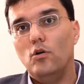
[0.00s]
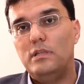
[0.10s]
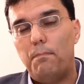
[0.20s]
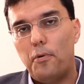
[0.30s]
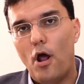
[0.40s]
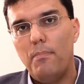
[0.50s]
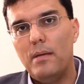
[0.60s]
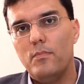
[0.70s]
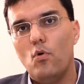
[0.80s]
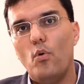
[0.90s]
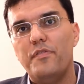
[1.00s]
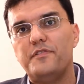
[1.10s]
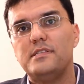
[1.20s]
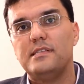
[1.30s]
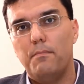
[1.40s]
The problem
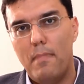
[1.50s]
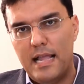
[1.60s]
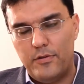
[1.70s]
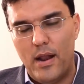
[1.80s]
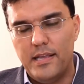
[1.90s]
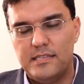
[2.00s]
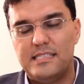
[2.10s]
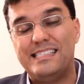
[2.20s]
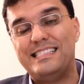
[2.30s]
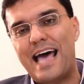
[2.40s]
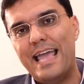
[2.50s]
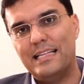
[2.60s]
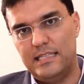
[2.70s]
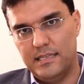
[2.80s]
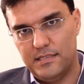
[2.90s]
with materialist
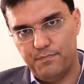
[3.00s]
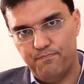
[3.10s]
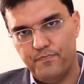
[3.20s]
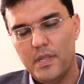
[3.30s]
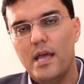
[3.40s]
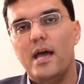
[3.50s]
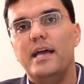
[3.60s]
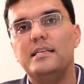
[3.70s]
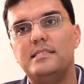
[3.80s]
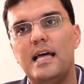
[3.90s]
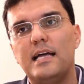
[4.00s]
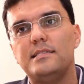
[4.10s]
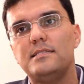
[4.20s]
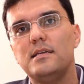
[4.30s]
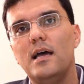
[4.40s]
scientism is
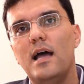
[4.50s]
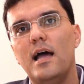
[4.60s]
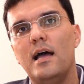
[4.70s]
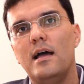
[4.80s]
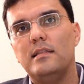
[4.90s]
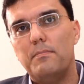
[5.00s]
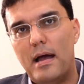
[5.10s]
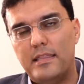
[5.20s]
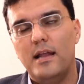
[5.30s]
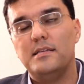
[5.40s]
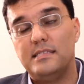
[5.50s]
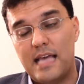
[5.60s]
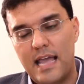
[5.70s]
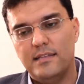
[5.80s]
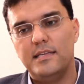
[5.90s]
that the materialist
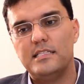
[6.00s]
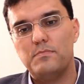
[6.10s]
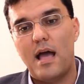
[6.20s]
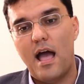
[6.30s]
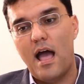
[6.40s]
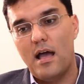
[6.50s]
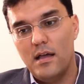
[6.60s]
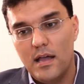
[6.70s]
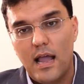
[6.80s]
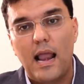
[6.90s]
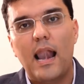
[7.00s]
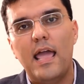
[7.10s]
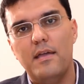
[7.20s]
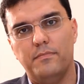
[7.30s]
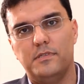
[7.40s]
scientism
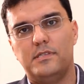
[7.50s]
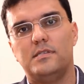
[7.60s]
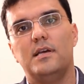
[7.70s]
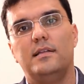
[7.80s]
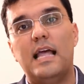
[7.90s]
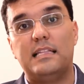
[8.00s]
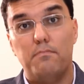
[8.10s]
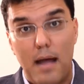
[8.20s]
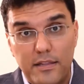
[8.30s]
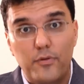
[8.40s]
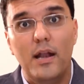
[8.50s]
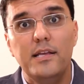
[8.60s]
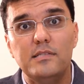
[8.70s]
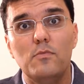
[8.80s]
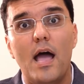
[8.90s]
claims that
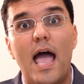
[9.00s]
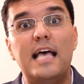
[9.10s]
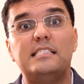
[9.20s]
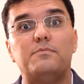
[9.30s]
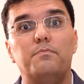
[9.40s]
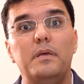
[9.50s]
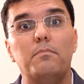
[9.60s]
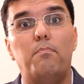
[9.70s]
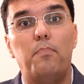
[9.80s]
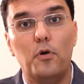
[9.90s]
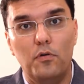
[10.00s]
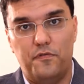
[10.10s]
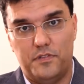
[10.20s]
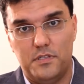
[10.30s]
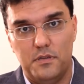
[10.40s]
materialism has been
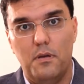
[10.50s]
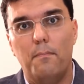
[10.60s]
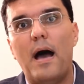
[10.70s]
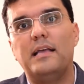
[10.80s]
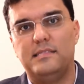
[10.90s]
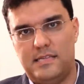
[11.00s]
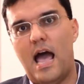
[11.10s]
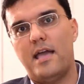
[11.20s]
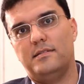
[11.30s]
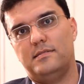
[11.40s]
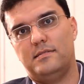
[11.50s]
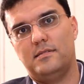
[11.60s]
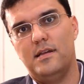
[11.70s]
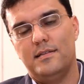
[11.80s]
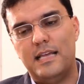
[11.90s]
proved by
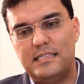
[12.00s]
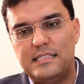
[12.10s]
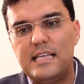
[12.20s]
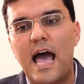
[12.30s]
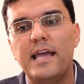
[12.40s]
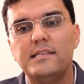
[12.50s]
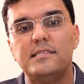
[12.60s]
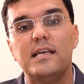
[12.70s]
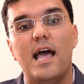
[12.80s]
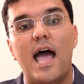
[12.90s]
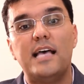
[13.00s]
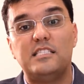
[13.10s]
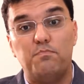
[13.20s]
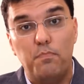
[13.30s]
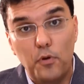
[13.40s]
science, that science
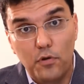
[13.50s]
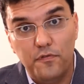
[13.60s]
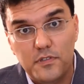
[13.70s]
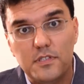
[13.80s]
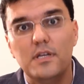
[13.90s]
has proved